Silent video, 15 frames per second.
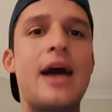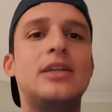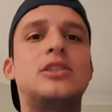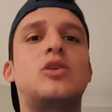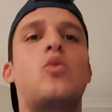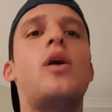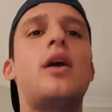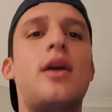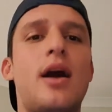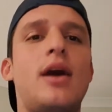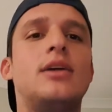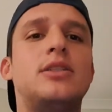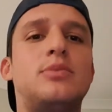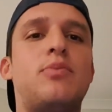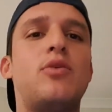as
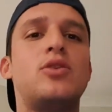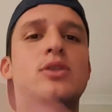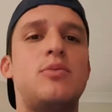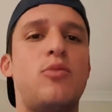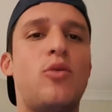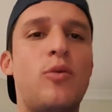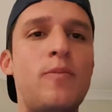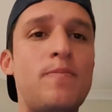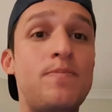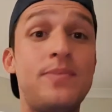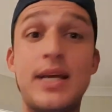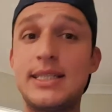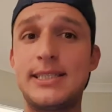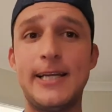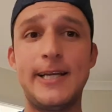quick as possible.
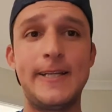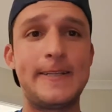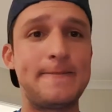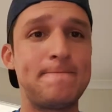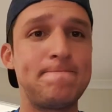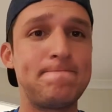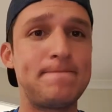That's it.